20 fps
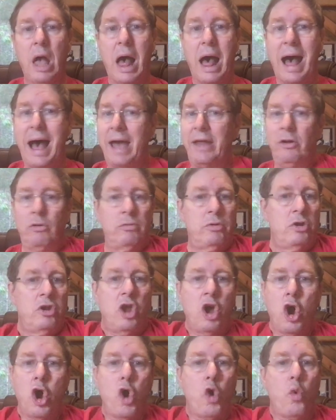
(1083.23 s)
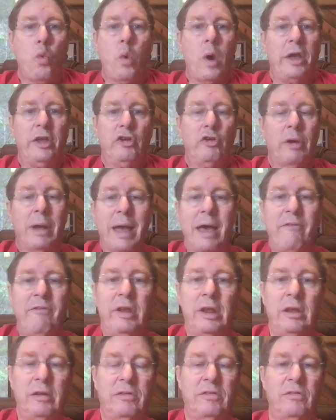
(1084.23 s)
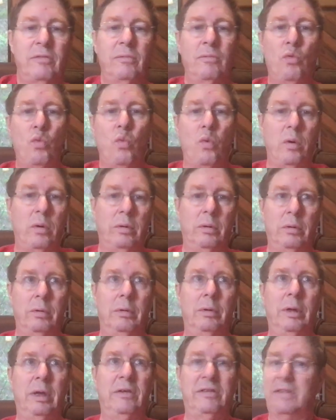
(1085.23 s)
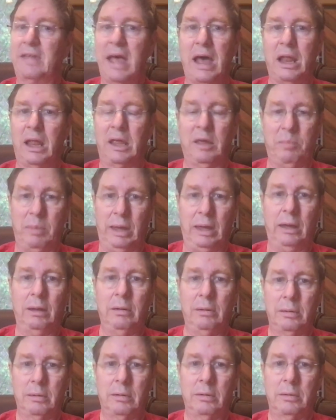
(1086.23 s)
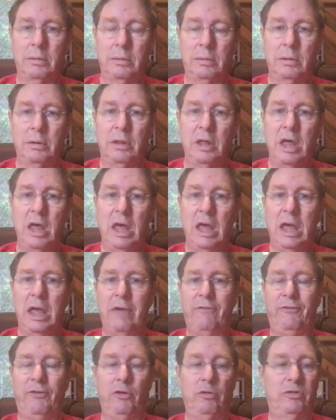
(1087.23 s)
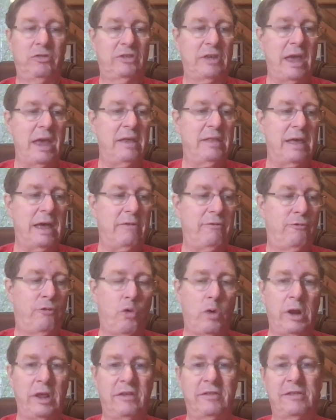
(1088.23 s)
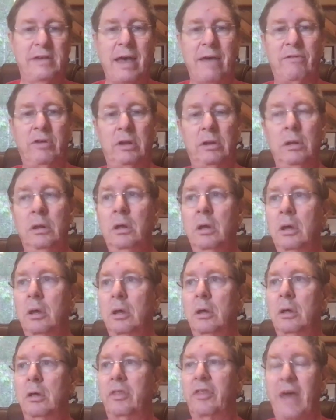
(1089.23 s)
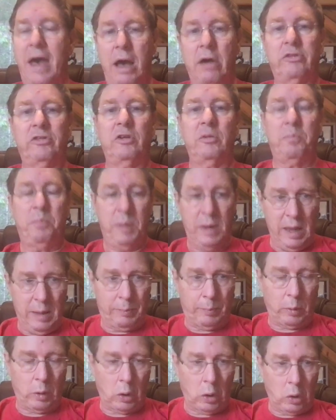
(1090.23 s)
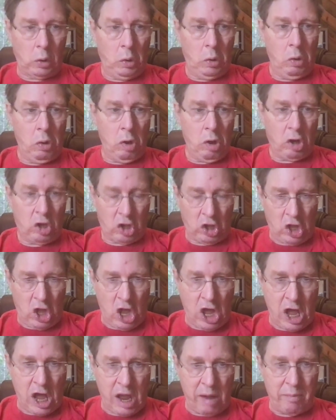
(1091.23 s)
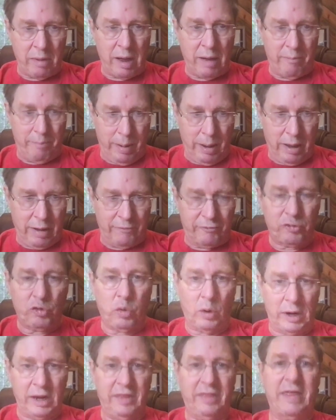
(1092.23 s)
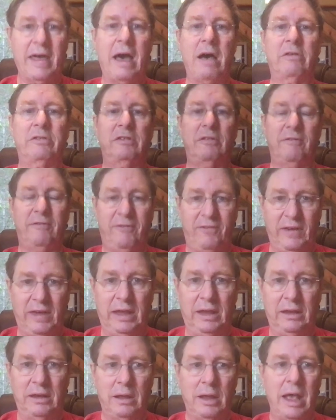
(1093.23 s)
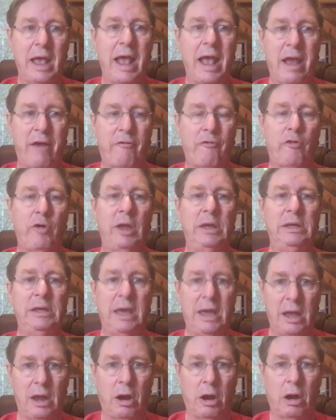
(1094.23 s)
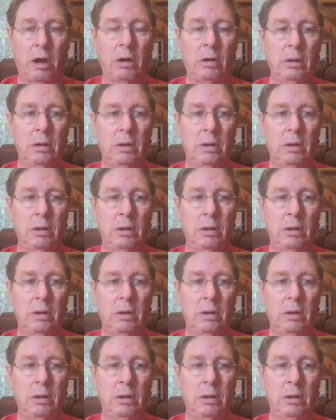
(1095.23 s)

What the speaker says: I don't know what your evidence is telling me. If you say that 47,000 people climb above 20,000 feet every year,